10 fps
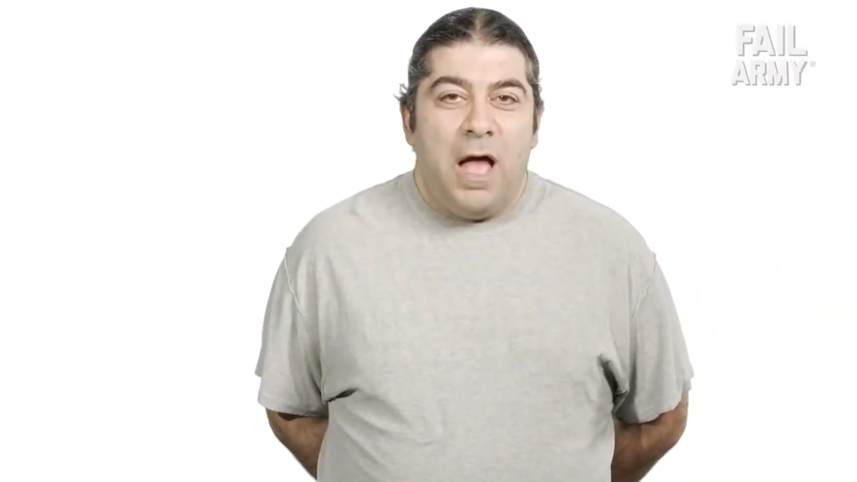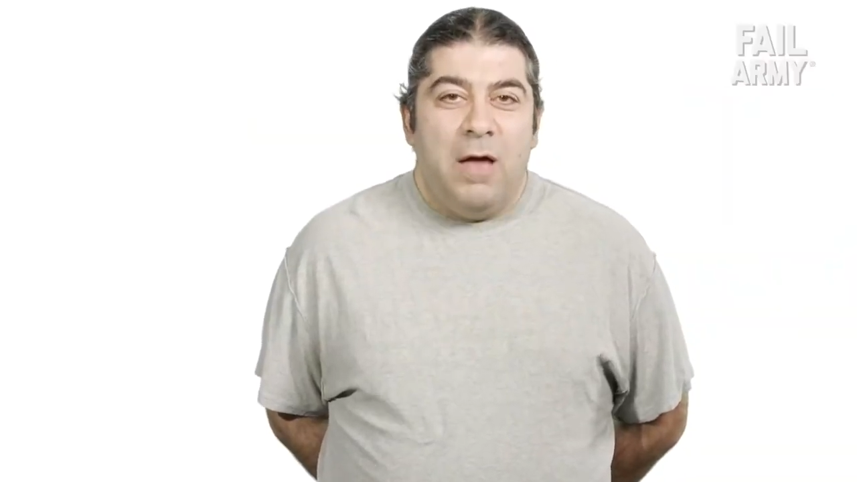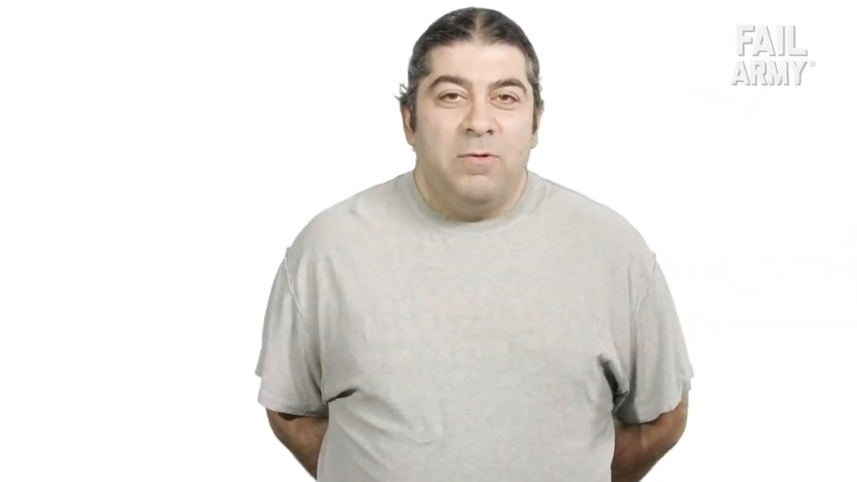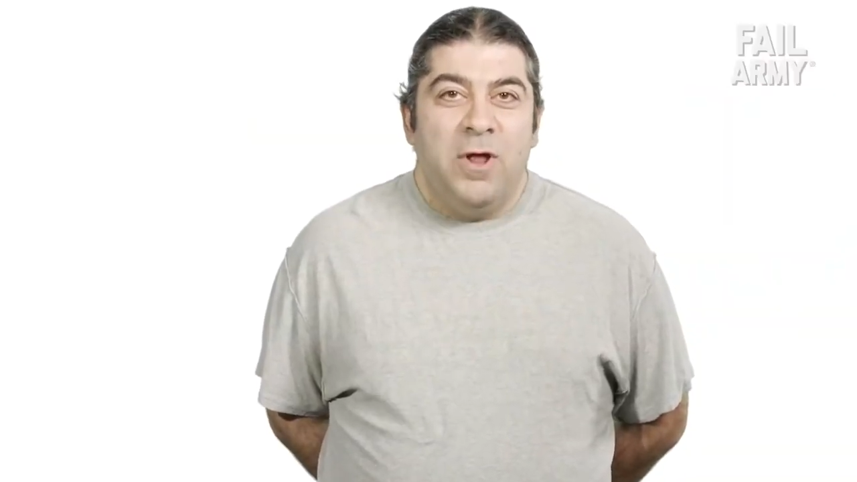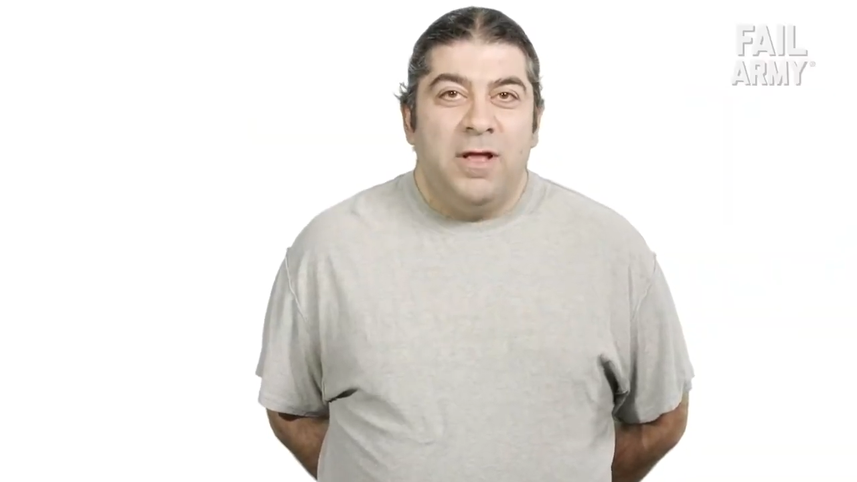
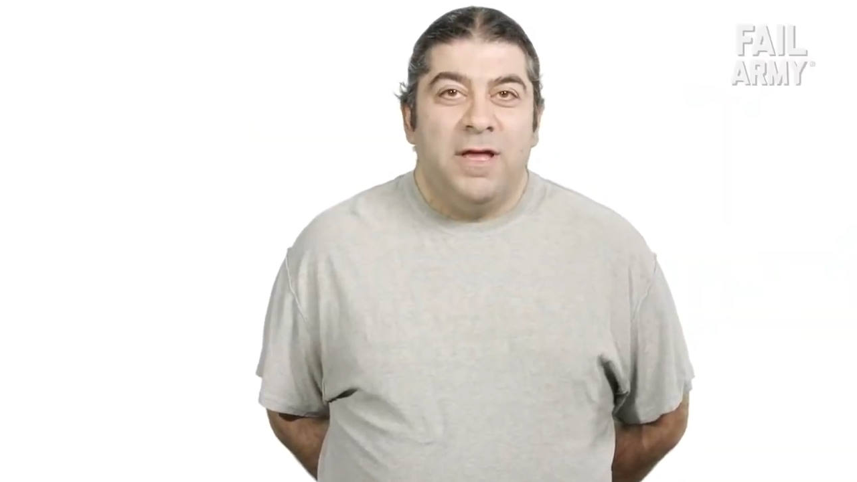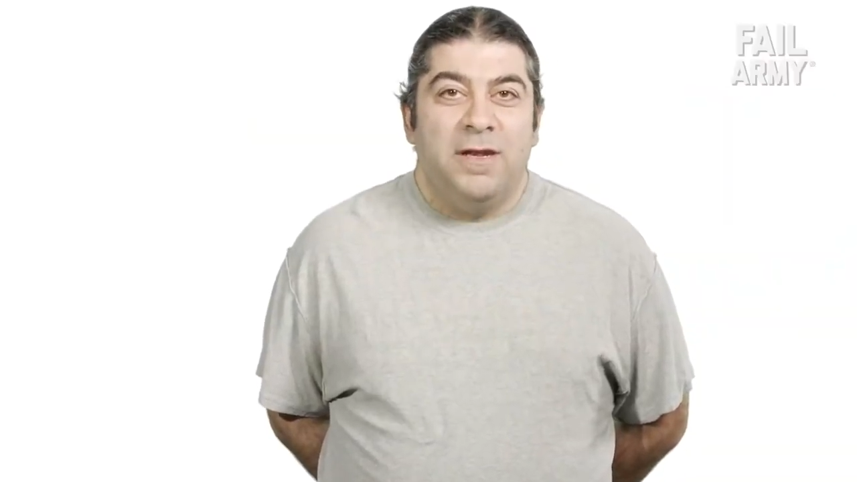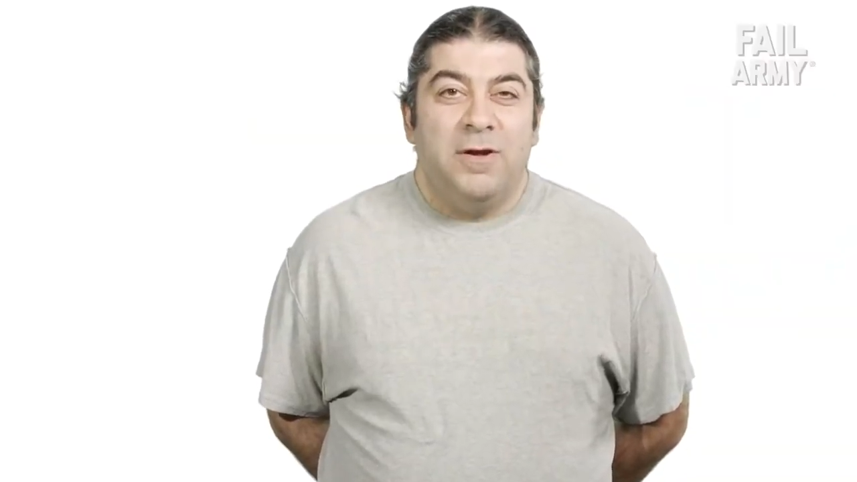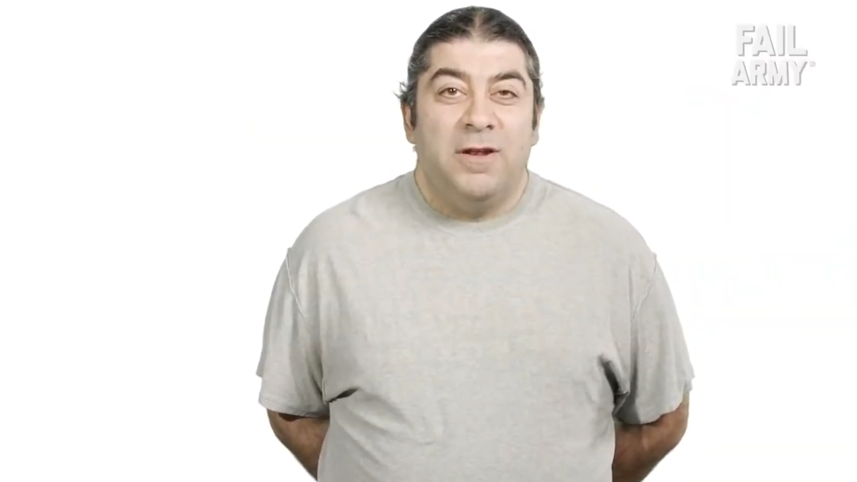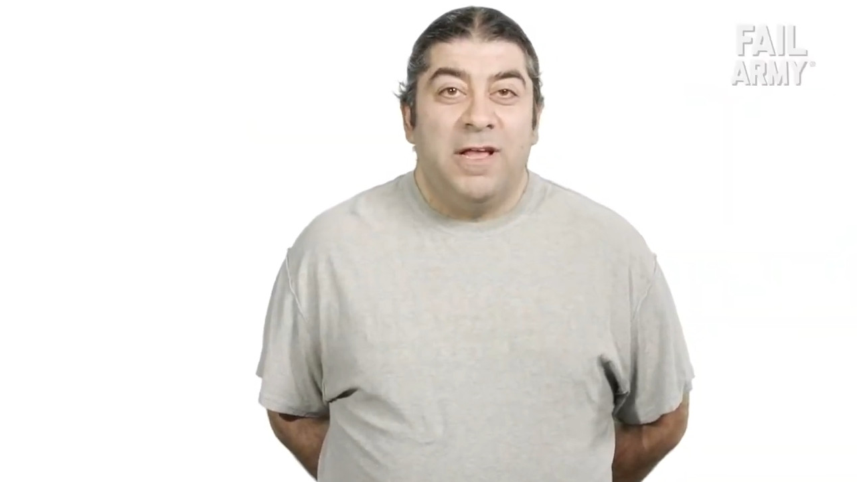I would not cut
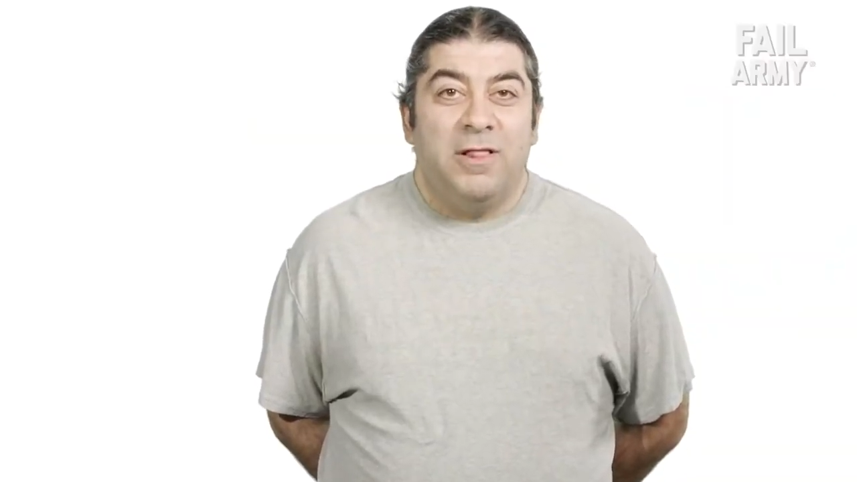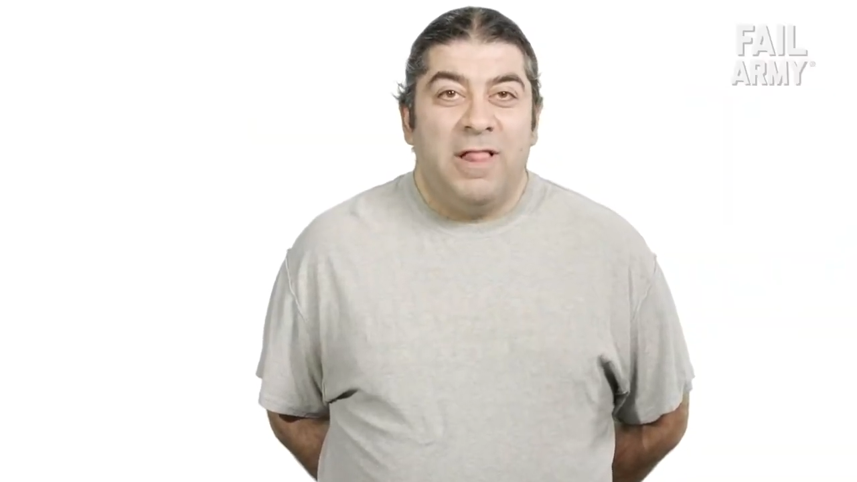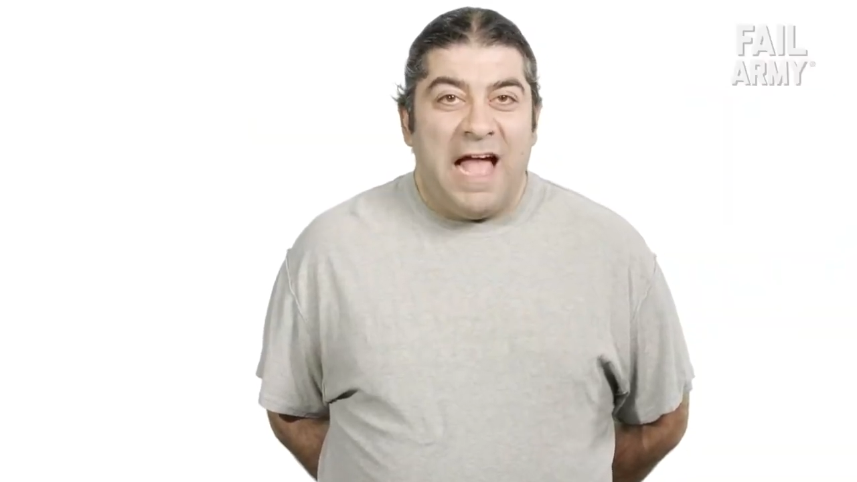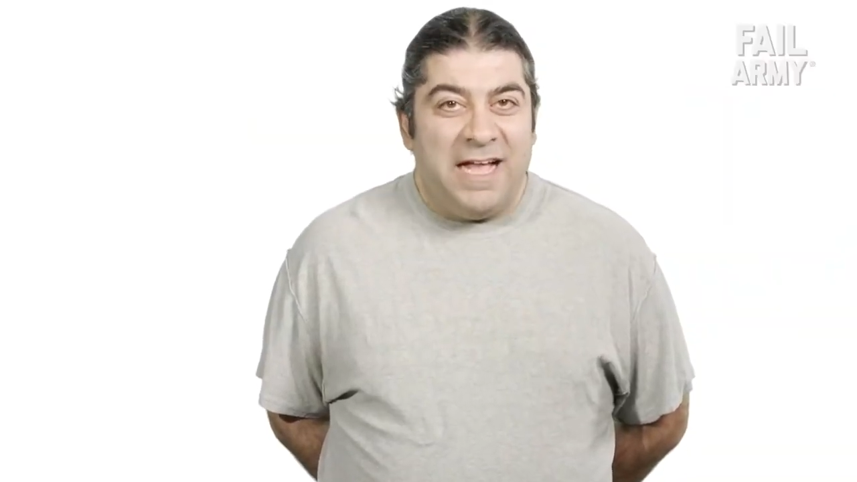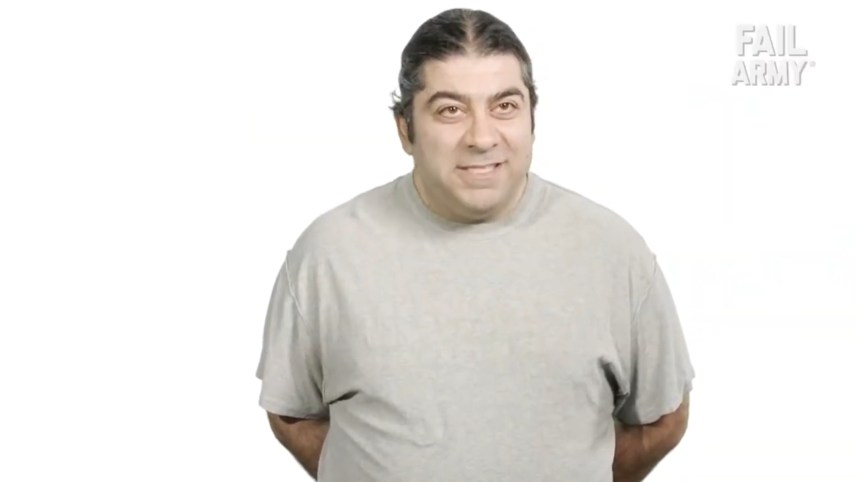it on a
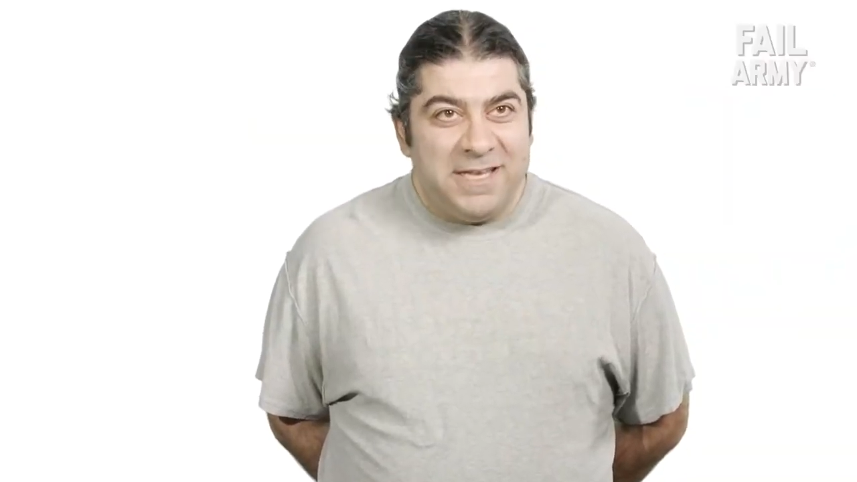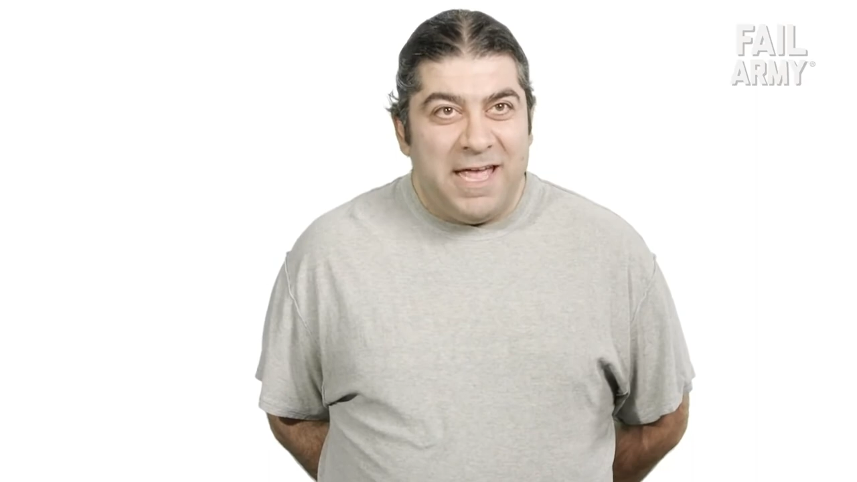glass